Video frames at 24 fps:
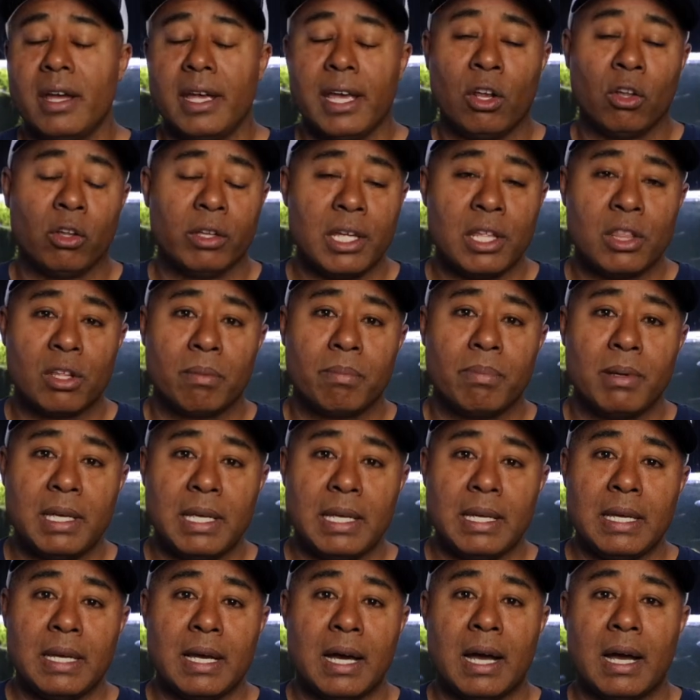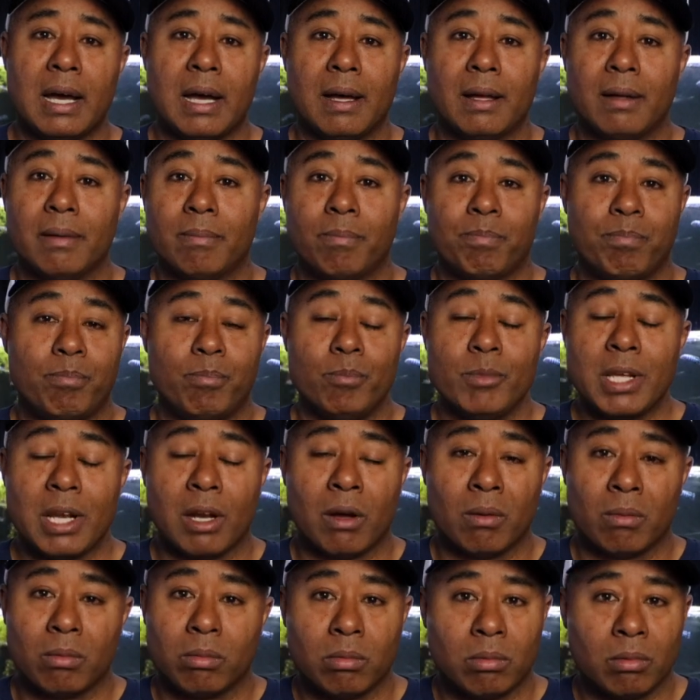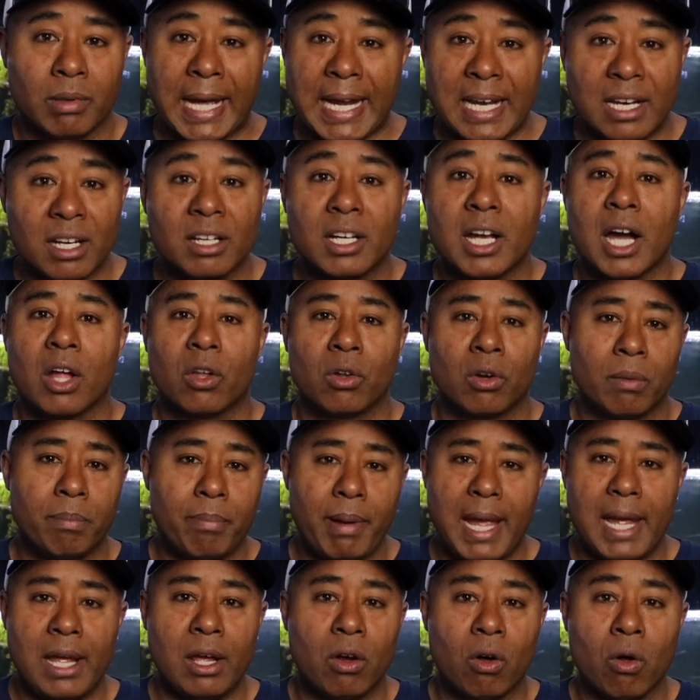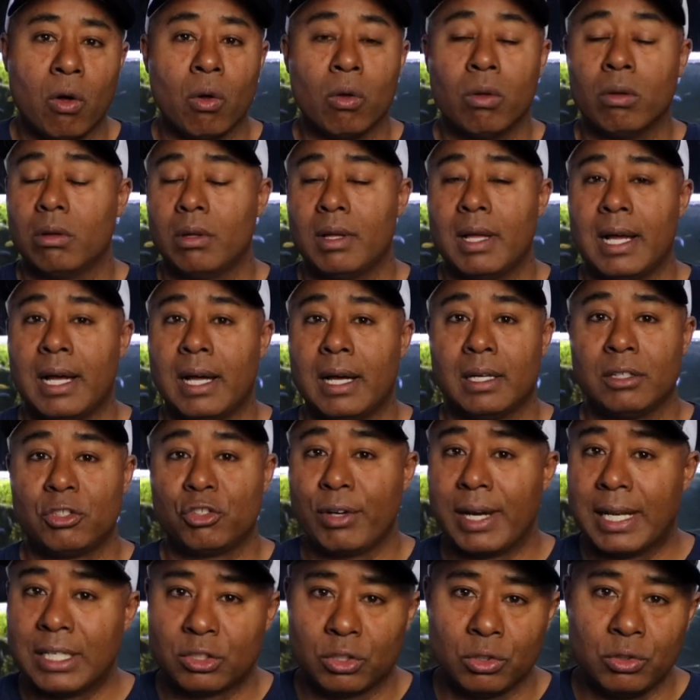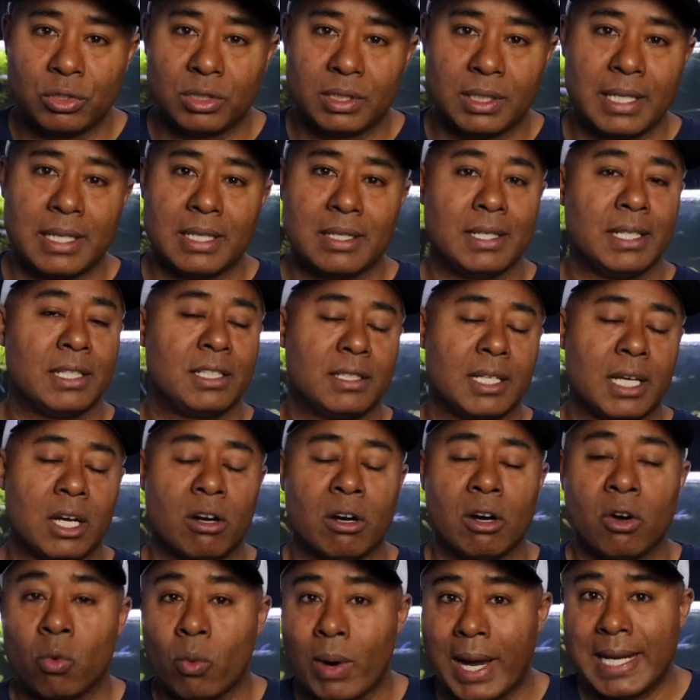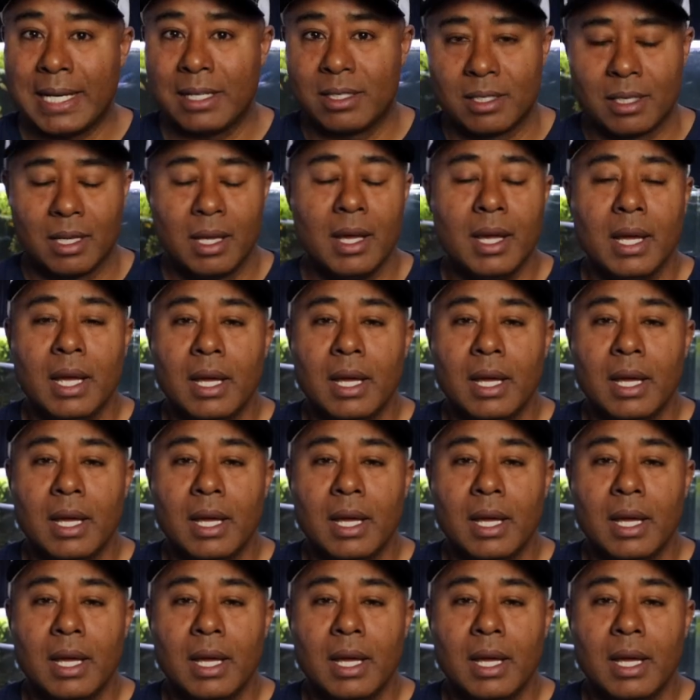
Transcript: It'll either be light in color, pale, translucent, etc., white.